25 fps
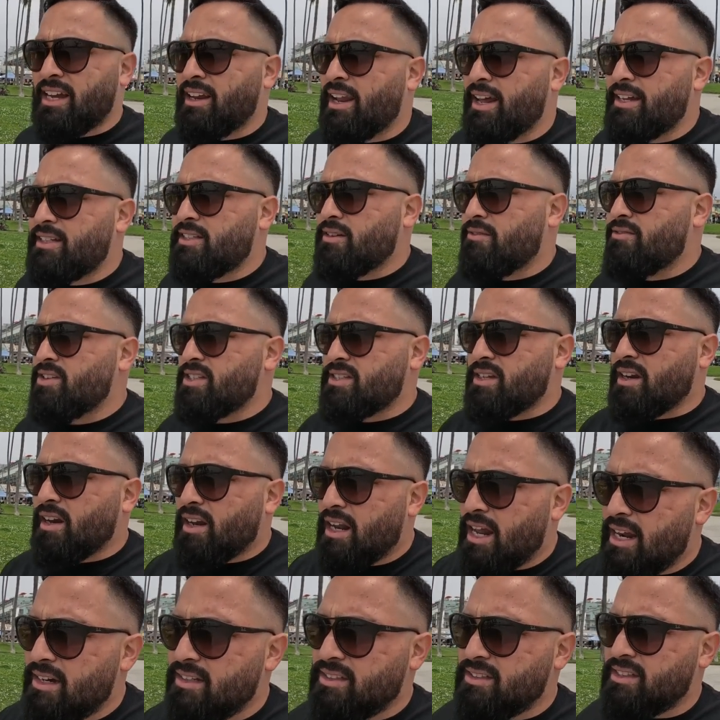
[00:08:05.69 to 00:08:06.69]
I like to visit a
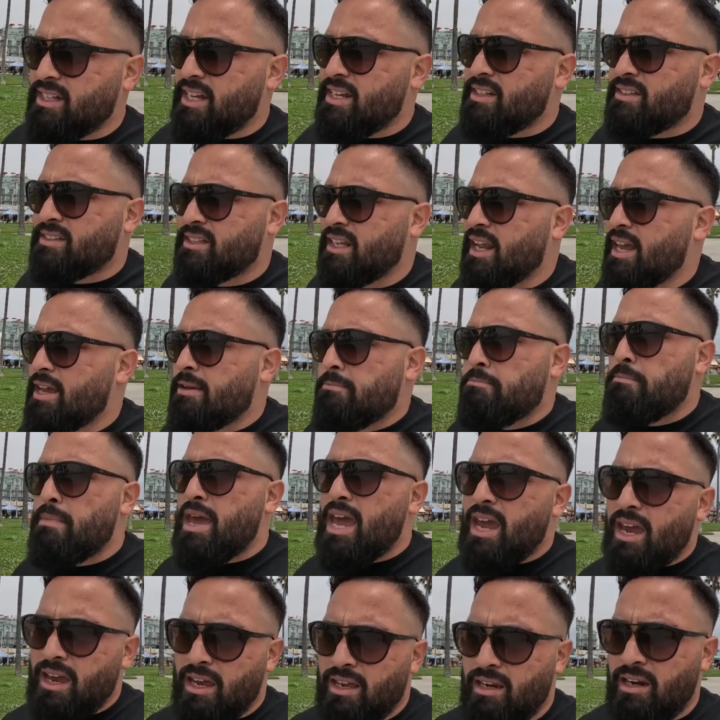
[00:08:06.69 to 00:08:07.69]
lot of states like
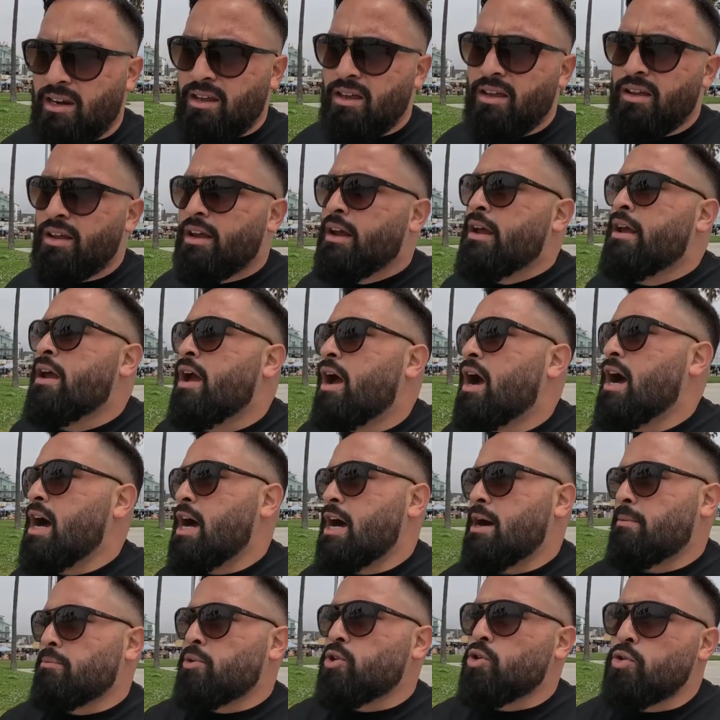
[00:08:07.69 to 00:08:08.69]
Maine,
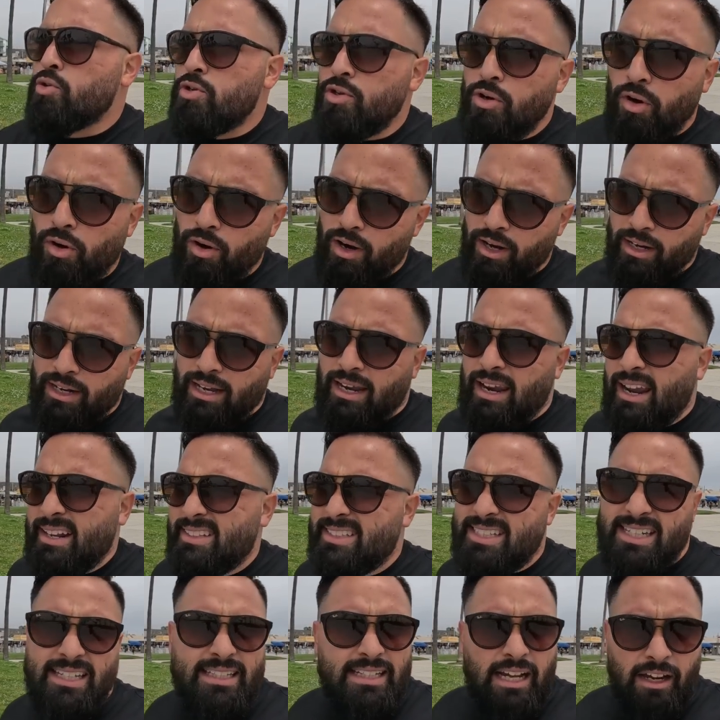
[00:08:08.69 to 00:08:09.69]
New York. I
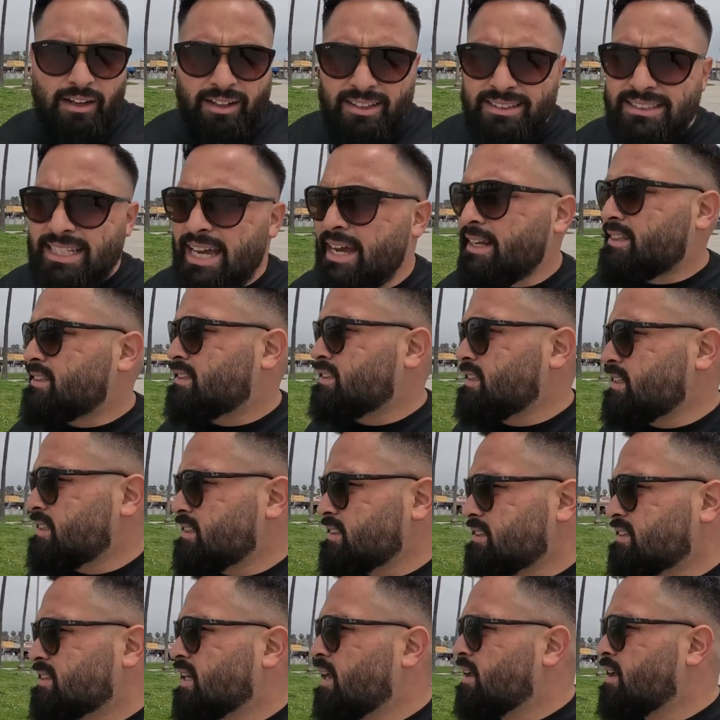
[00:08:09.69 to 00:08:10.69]
like to get down to
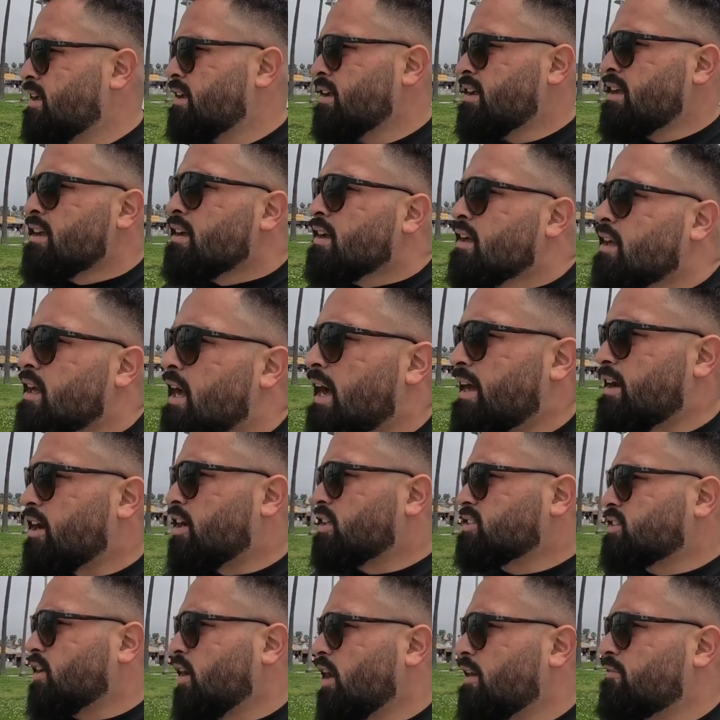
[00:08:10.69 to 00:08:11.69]
Texas. I'd
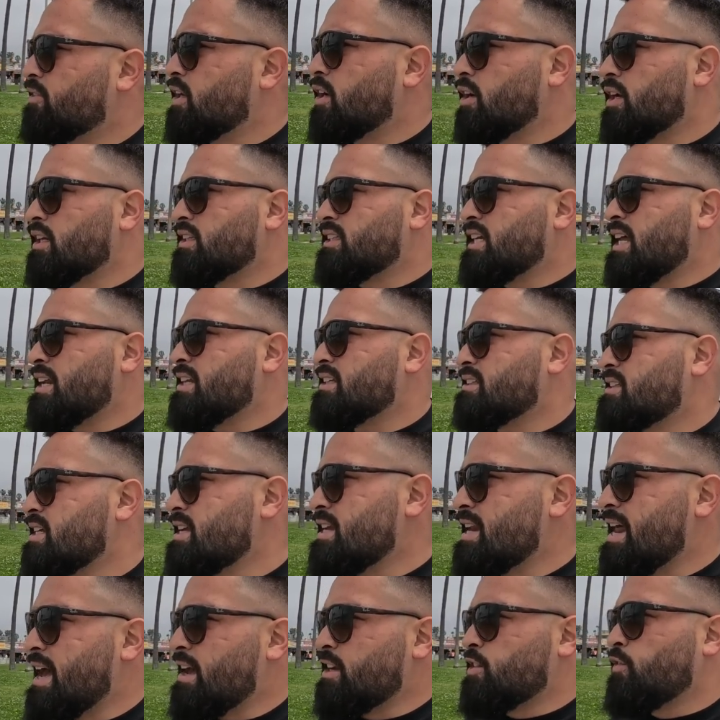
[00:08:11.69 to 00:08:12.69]
also love to go to
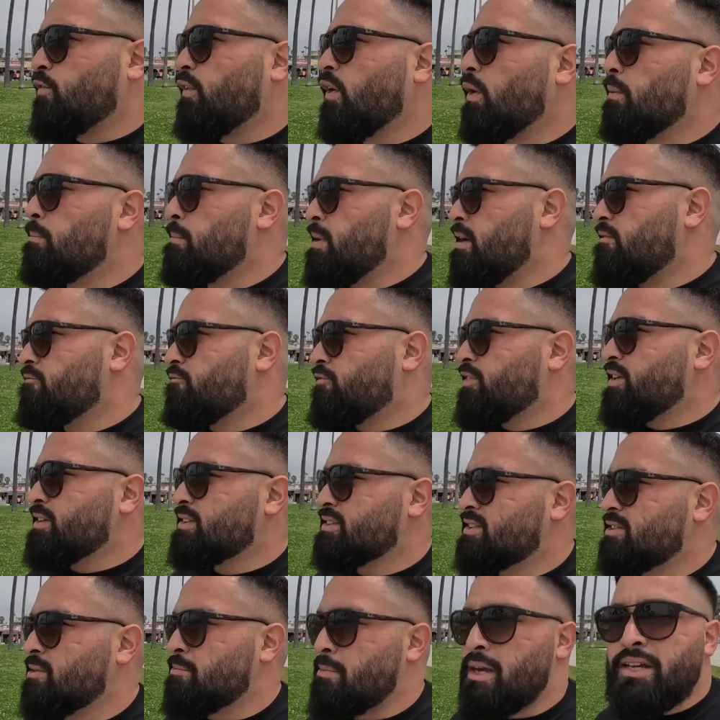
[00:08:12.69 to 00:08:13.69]
Tennessee, Nashville,
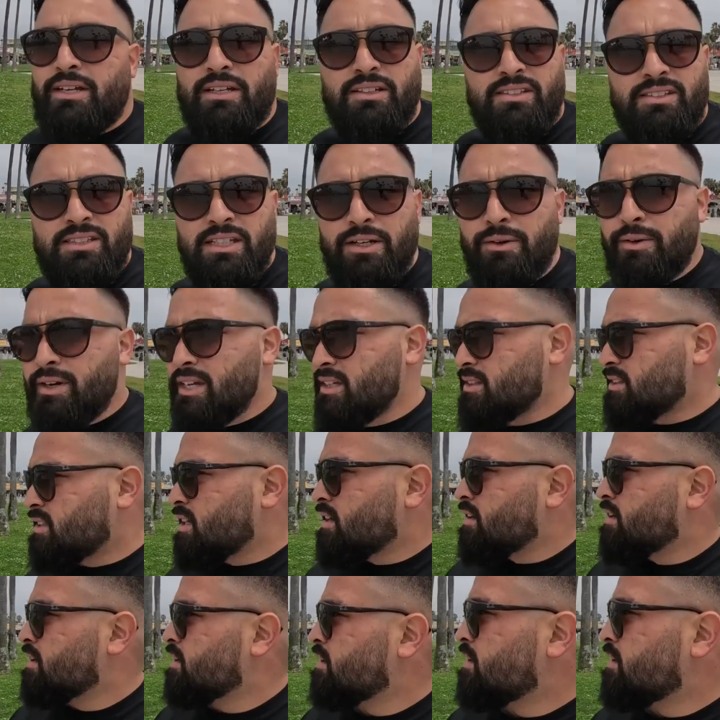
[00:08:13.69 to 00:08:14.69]
Memphis to make a series.